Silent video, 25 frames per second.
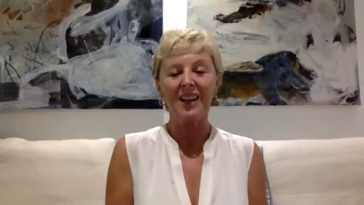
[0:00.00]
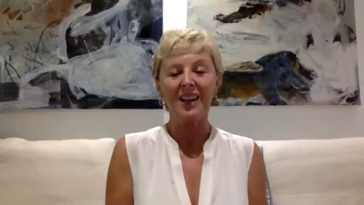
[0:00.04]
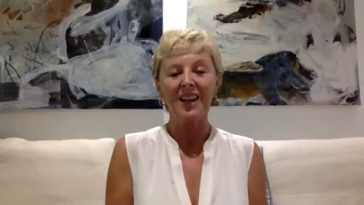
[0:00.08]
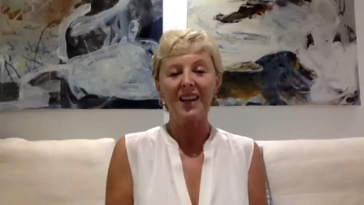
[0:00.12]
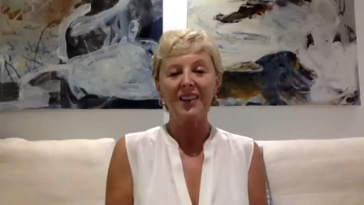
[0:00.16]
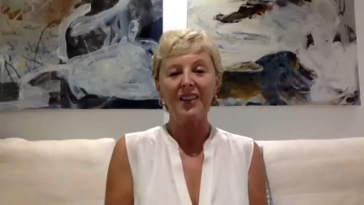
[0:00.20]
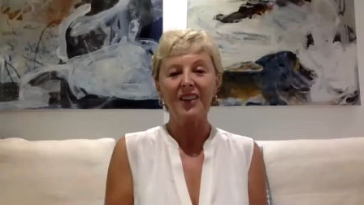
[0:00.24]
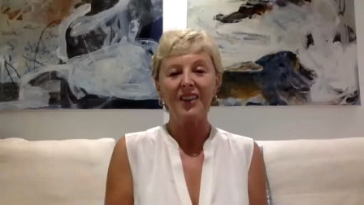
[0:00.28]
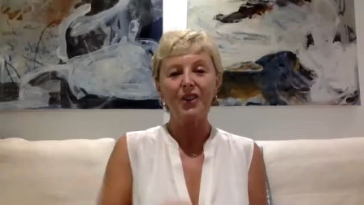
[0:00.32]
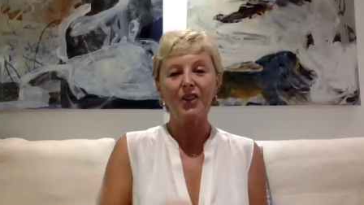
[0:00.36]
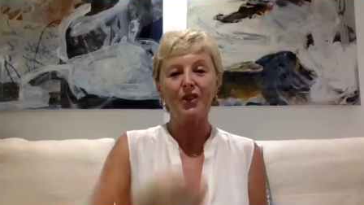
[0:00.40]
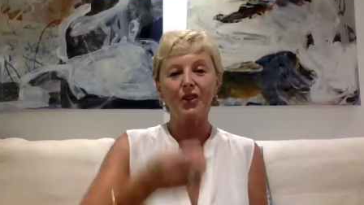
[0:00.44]

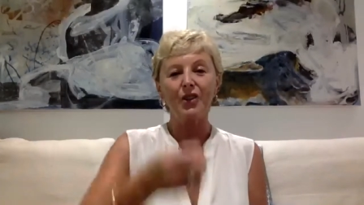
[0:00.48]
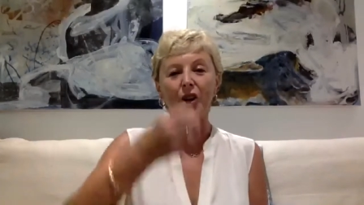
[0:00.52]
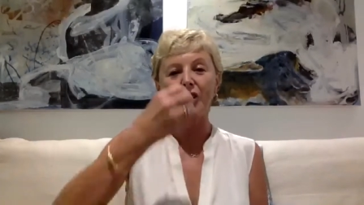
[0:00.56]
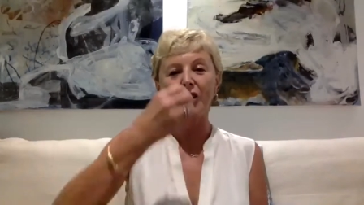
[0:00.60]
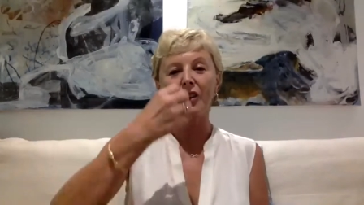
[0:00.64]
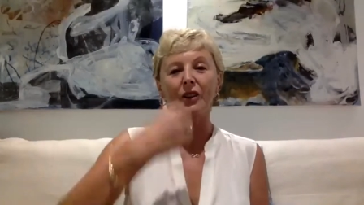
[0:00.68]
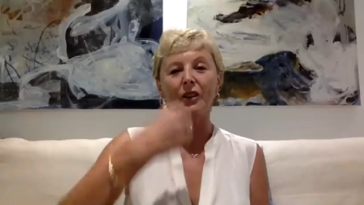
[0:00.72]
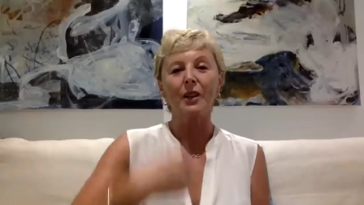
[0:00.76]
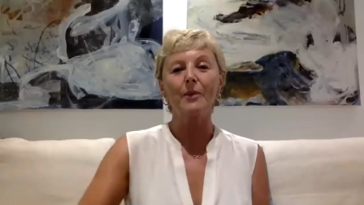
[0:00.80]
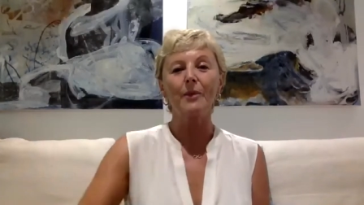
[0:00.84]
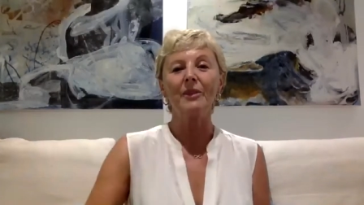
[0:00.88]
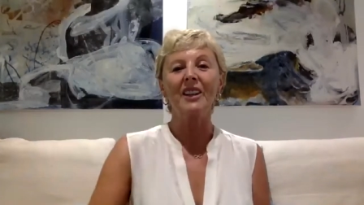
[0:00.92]
then you're not
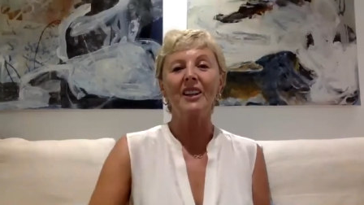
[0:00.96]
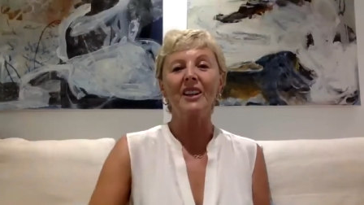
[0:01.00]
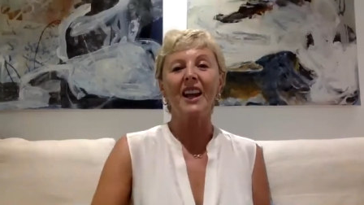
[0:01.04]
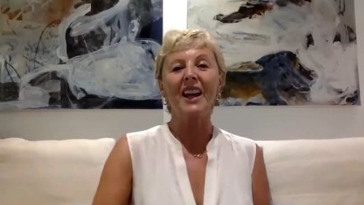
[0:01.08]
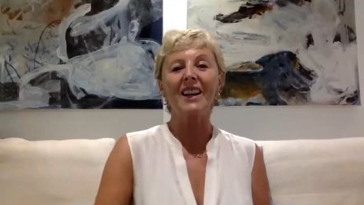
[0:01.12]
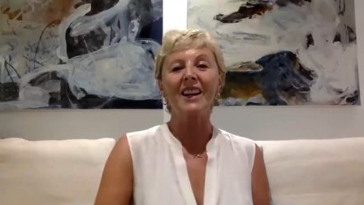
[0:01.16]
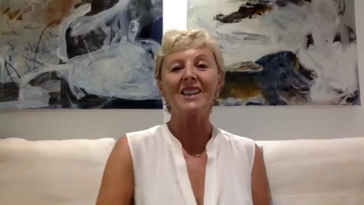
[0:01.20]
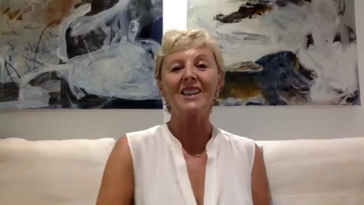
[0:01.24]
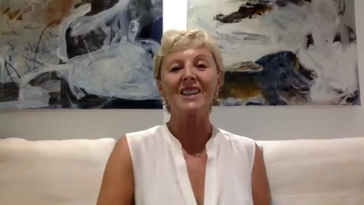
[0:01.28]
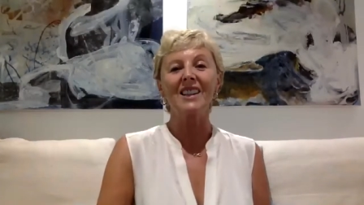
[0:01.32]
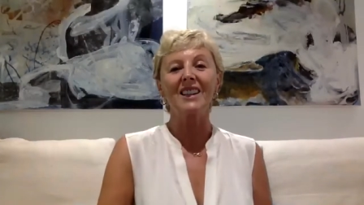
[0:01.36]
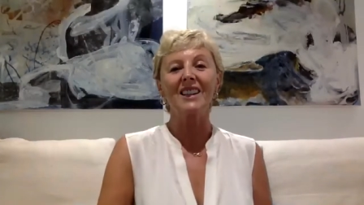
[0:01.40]

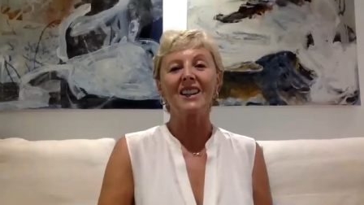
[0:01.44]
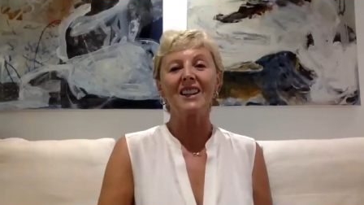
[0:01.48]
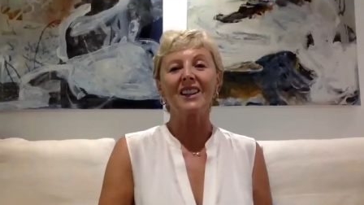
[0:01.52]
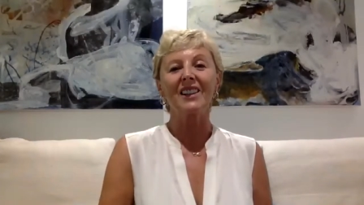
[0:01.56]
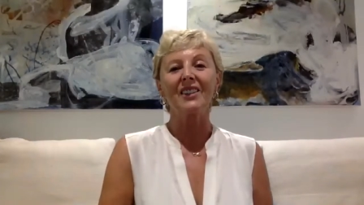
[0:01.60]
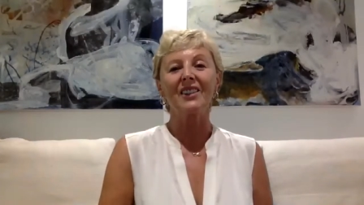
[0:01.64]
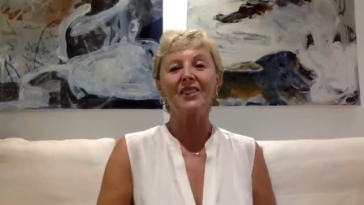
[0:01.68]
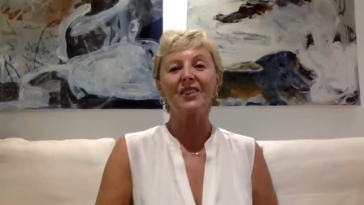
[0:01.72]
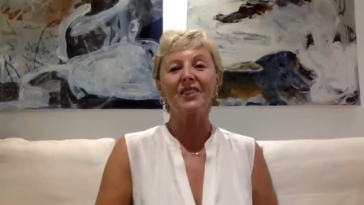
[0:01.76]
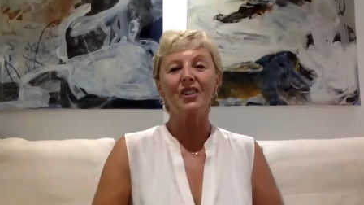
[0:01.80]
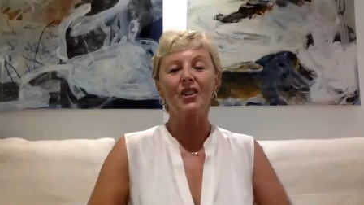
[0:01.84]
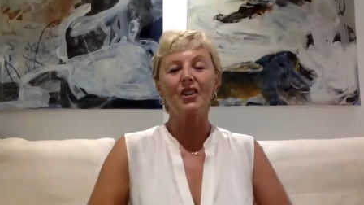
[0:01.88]

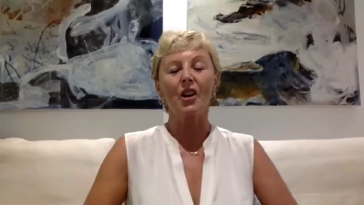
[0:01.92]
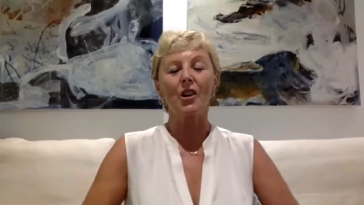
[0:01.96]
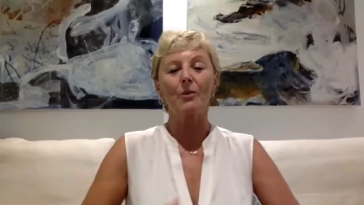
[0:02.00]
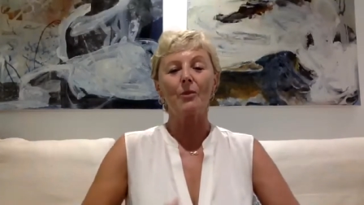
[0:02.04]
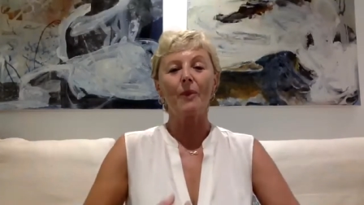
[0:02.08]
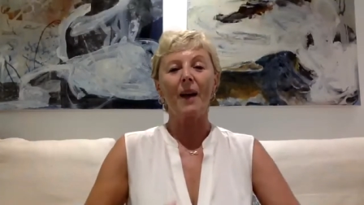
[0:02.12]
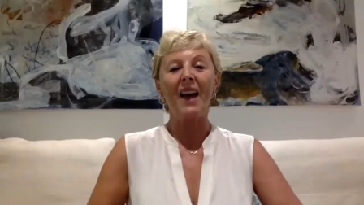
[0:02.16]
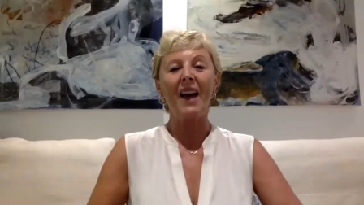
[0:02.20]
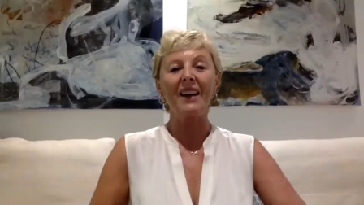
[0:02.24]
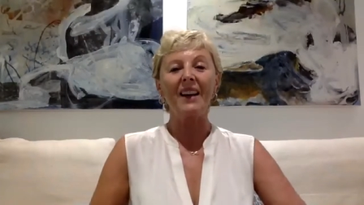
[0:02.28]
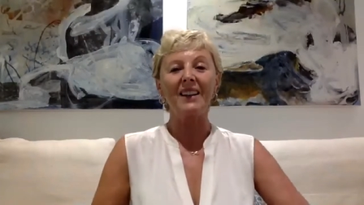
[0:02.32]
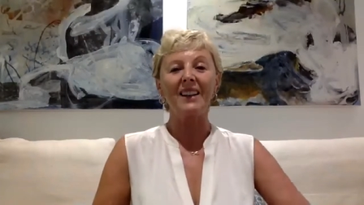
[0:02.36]
eliminating, you know, the
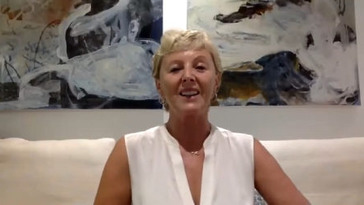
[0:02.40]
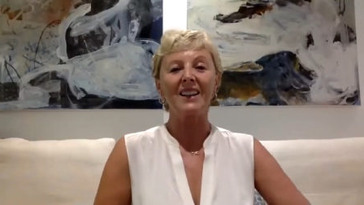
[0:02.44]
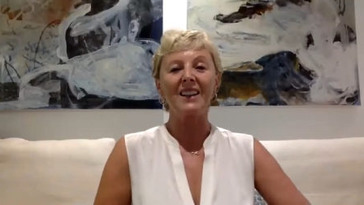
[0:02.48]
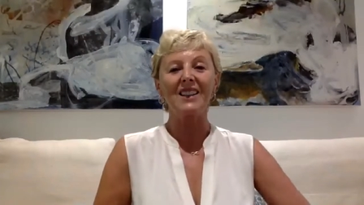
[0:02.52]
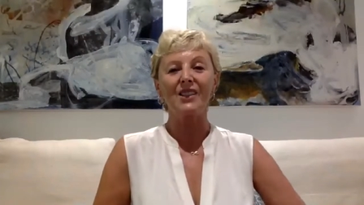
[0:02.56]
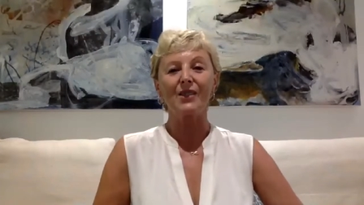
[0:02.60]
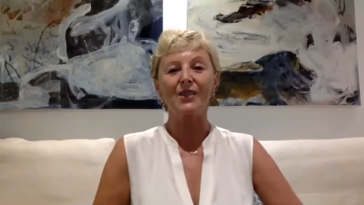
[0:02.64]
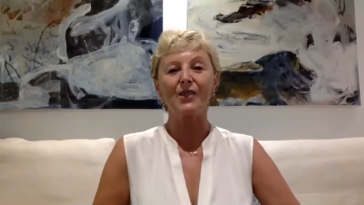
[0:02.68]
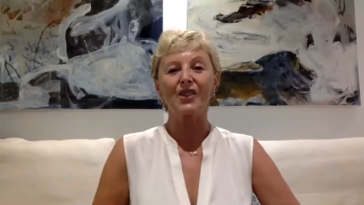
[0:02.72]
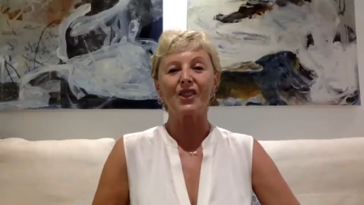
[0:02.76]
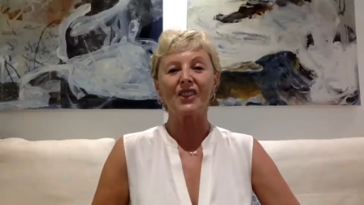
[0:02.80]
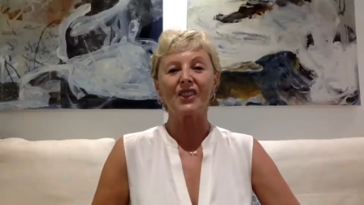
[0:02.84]
bad
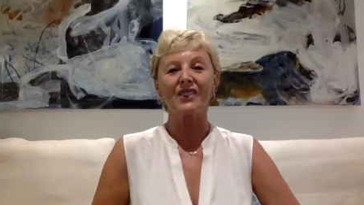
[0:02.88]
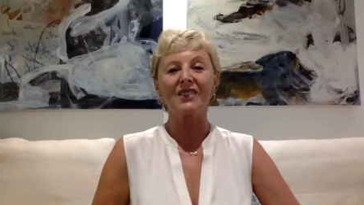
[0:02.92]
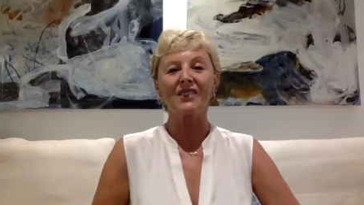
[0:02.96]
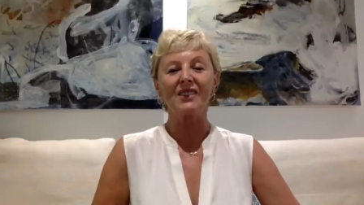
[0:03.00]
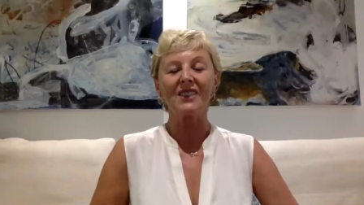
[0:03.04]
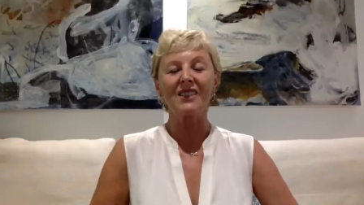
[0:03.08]
estrogen.